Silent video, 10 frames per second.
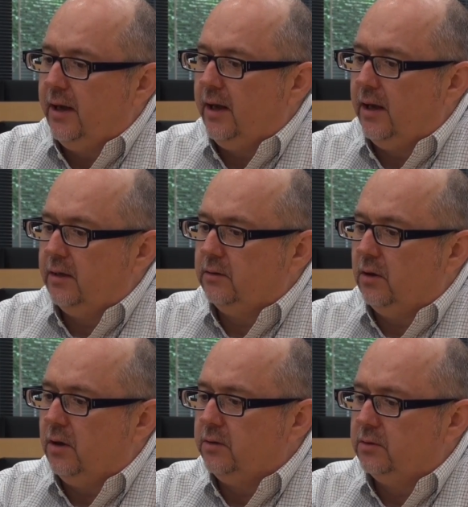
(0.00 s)
and
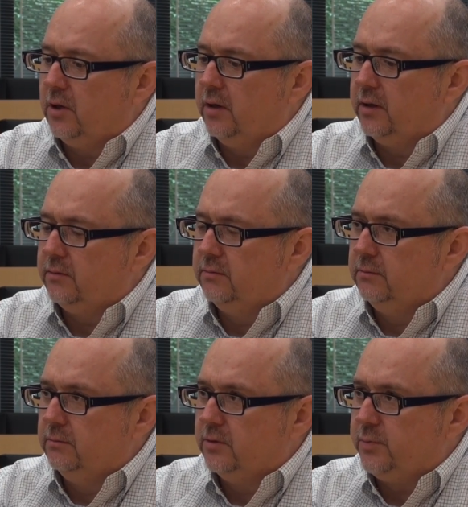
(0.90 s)
on target
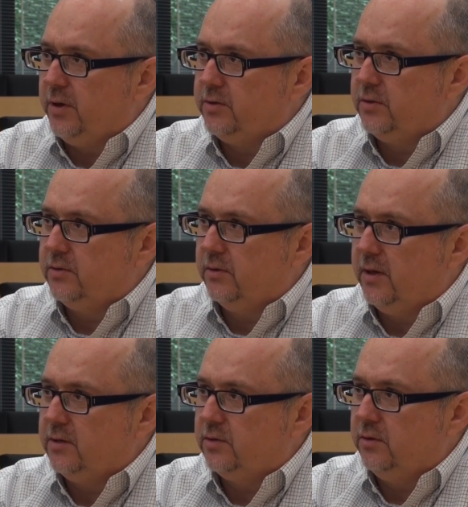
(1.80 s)
responses to things.